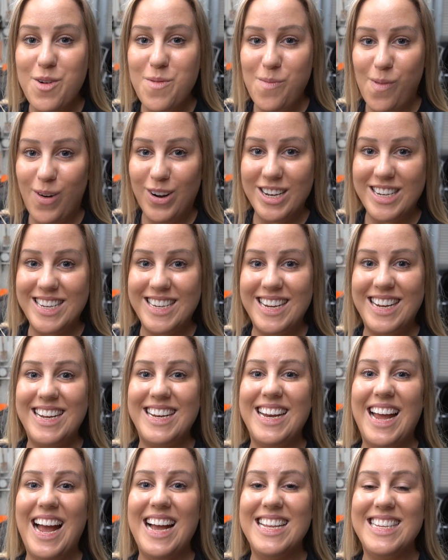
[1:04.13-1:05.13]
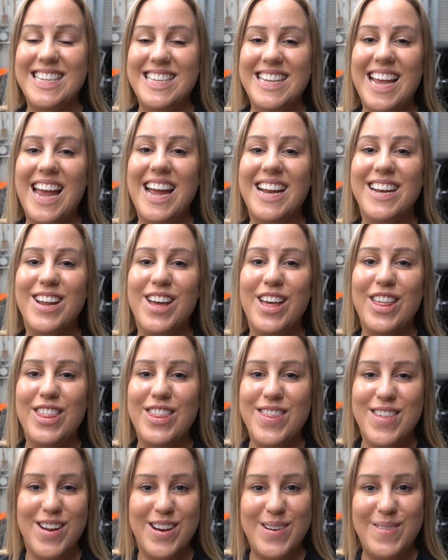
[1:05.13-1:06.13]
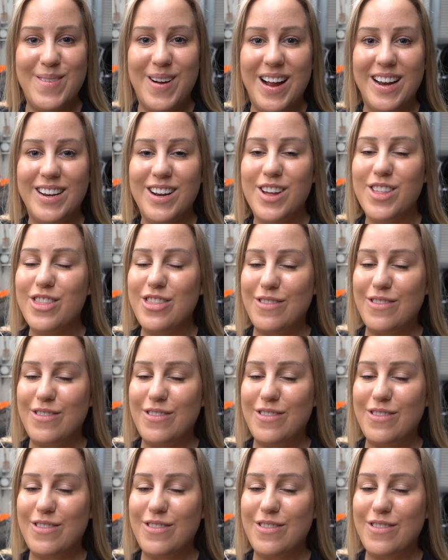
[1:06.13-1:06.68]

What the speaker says: wanted a Z31